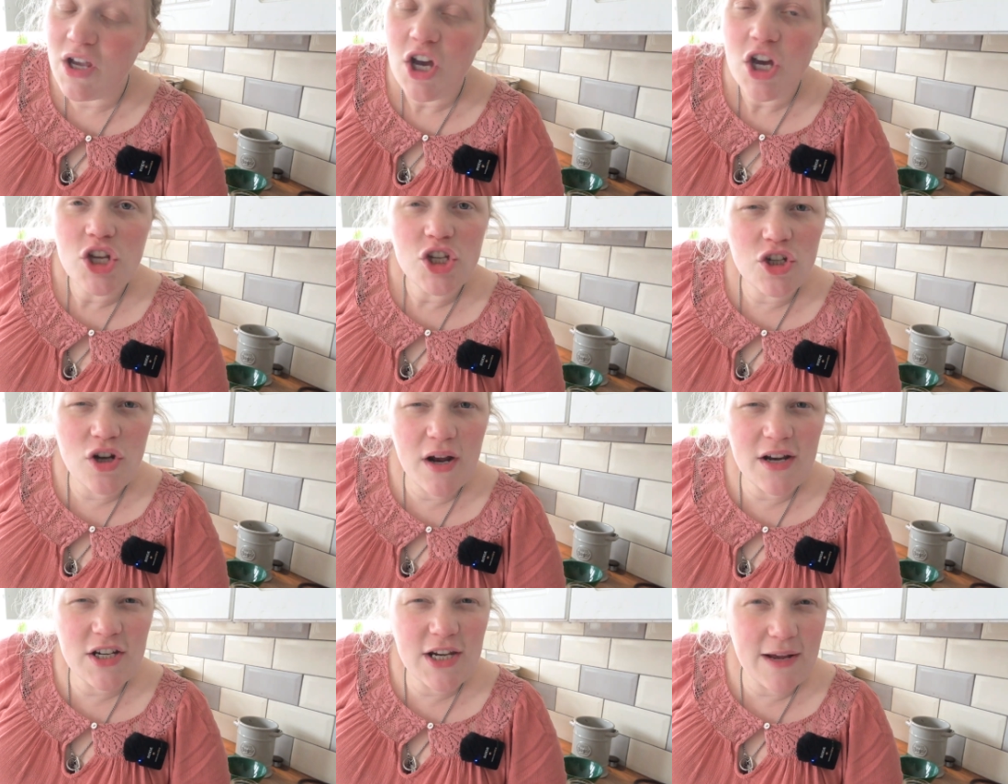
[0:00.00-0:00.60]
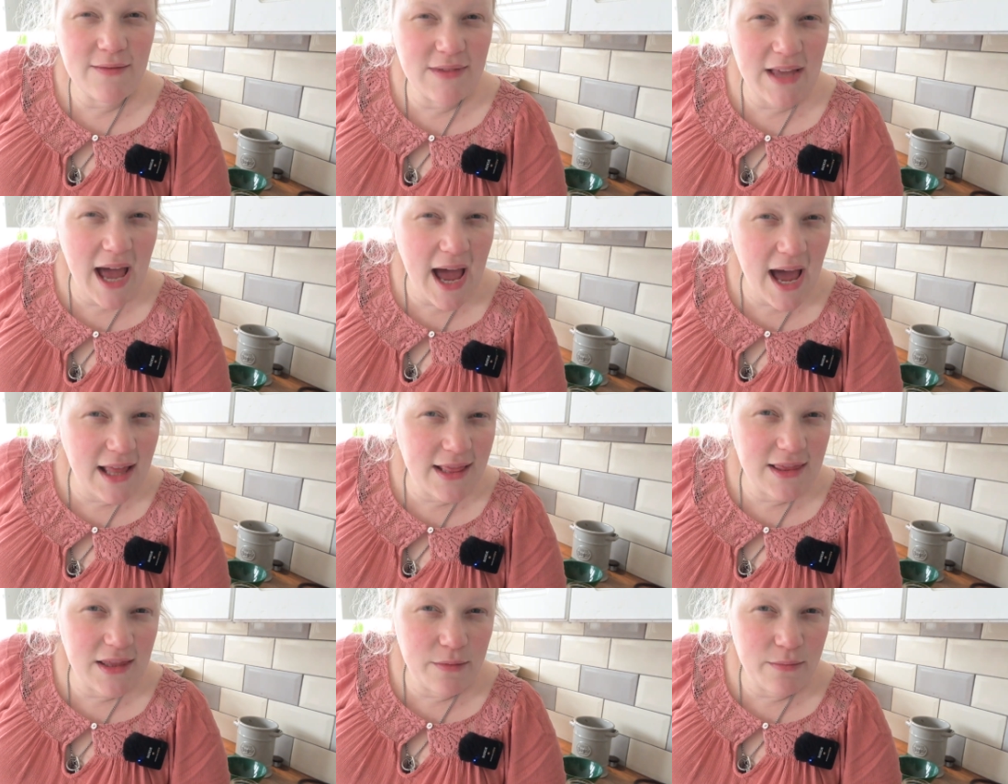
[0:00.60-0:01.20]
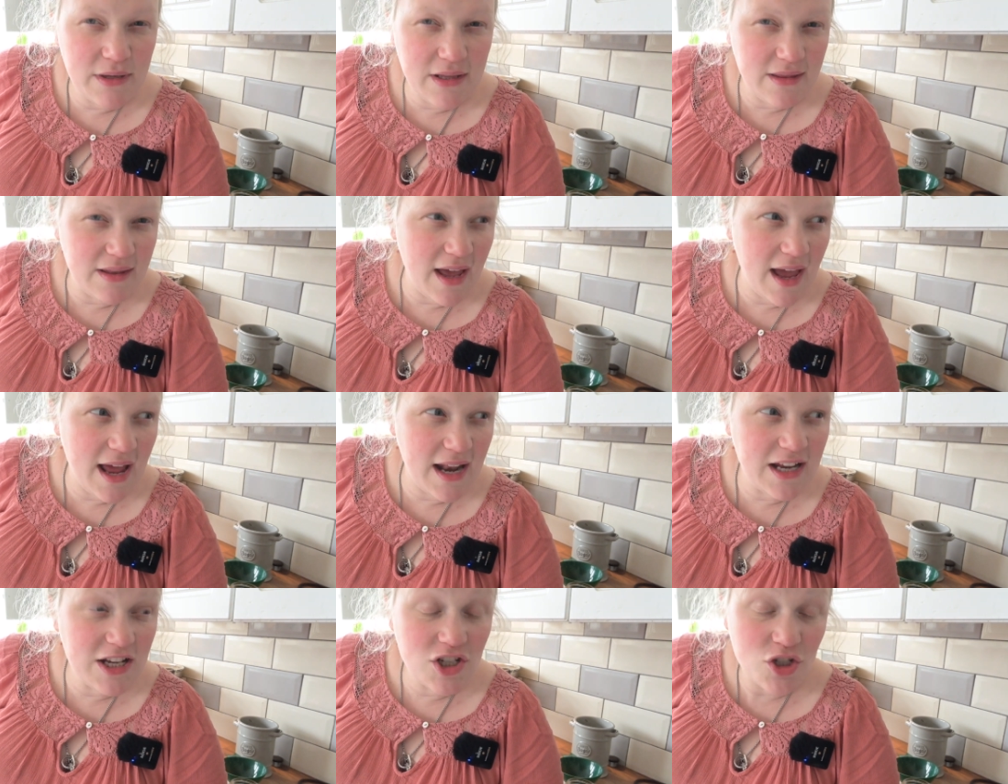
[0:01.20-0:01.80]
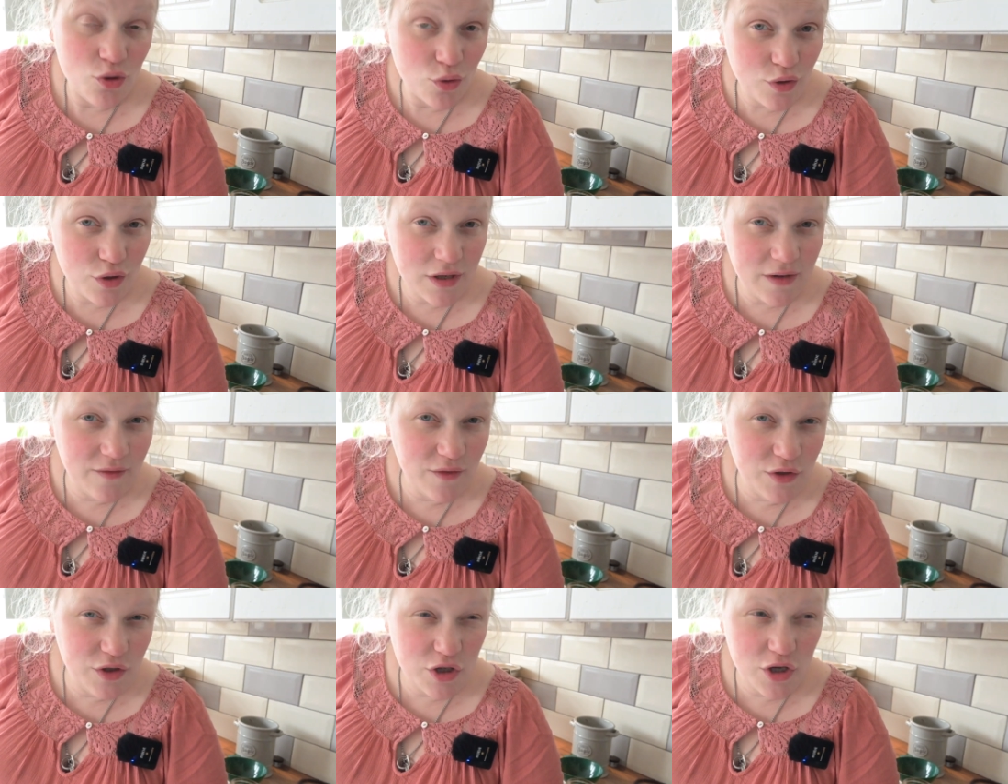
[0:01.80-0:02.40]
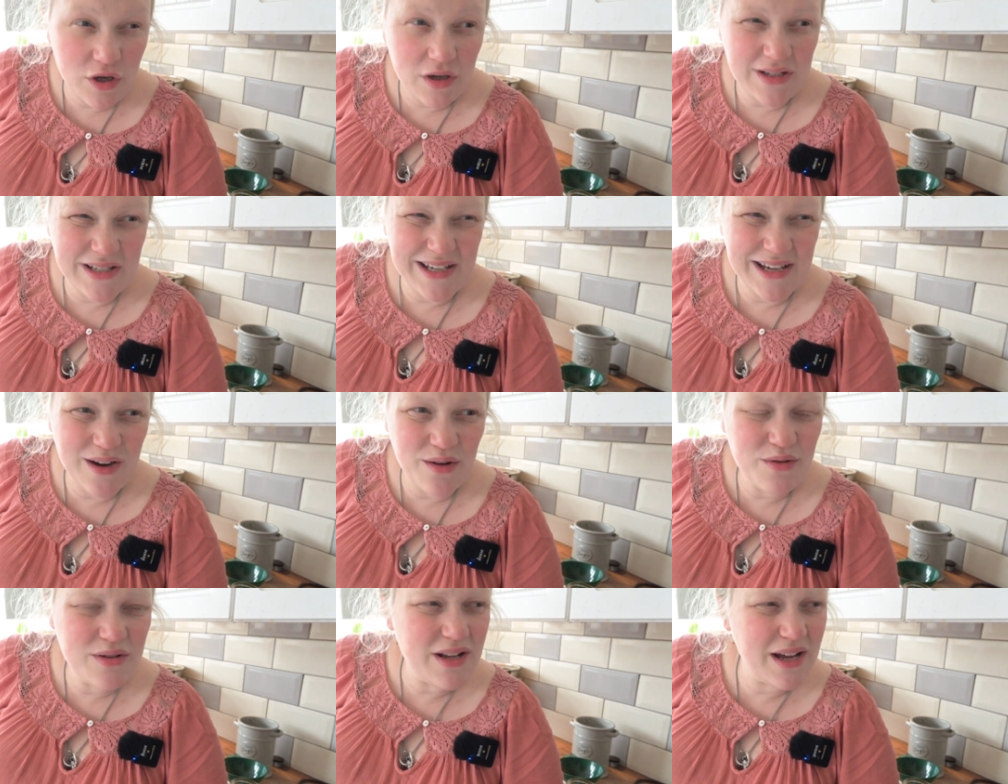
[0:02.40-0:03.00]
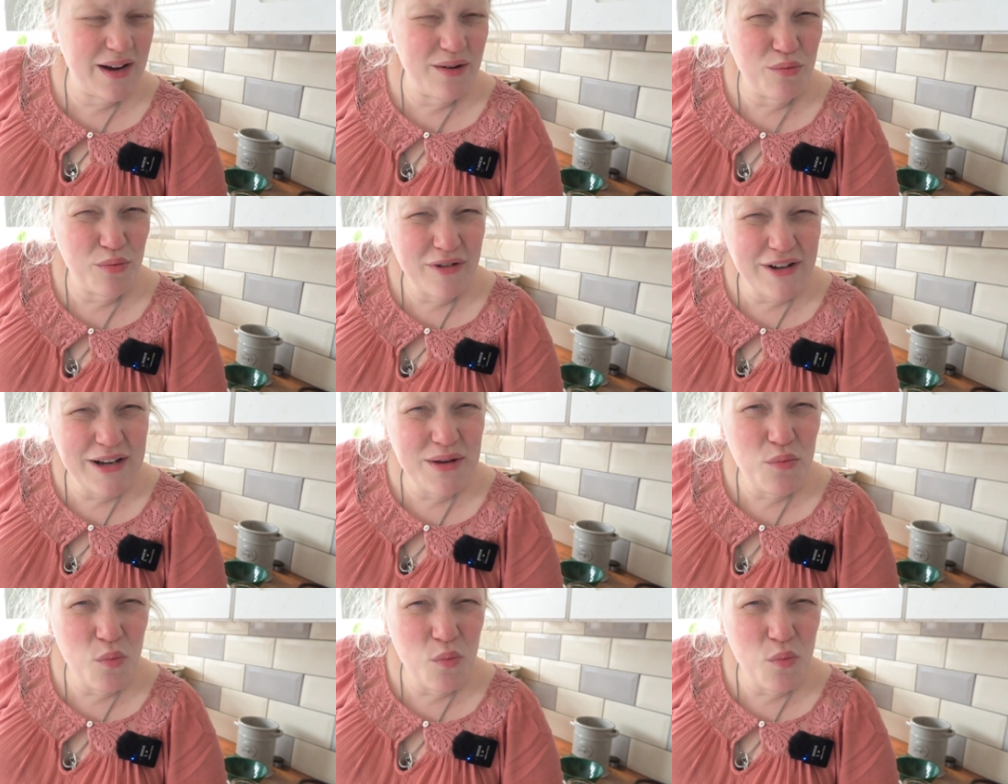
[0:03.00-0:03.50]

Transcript: So you don't actually have to add them in there, and it's not good if you do because it goes like a really